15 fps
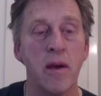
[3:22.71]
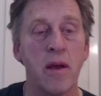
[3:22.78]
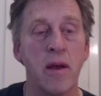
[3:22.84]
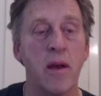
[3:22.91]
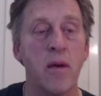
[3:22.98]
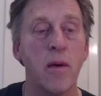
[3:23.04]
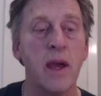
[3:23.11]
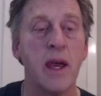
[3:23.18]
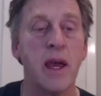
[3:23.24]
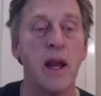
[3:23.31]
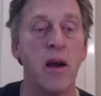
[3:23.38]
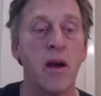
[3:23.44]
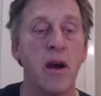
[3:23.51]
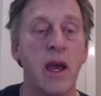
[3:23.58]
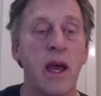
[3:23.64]
The queen
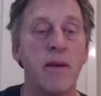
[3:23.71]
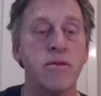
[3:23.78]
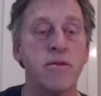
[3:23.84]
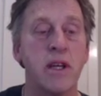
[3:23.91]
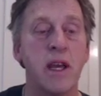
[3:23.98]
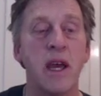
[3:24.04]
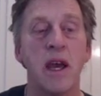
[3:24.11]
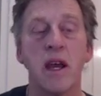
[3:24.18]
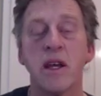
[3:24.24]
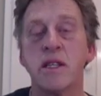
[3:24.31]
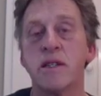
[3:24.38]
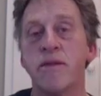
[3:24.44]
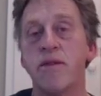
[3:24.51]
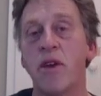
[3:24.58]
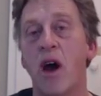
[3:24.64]
cannot capture here
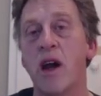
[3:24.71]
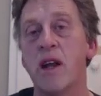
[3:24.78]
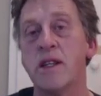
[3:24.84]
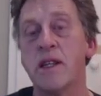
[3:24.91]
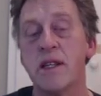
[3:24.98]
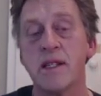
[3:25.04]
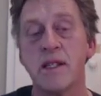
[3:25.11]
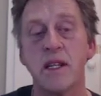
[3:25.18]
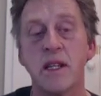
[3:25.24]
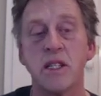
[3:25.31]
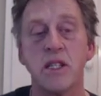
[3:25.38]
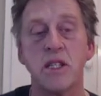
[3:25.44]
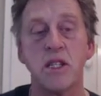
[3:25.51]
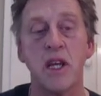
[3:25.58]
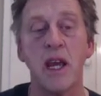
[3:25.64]
because of knight
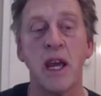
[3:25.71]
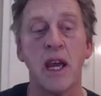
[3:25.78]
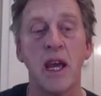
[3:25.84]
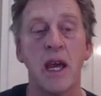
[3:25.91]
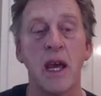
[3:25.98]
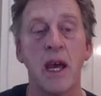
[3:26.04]
d6 check,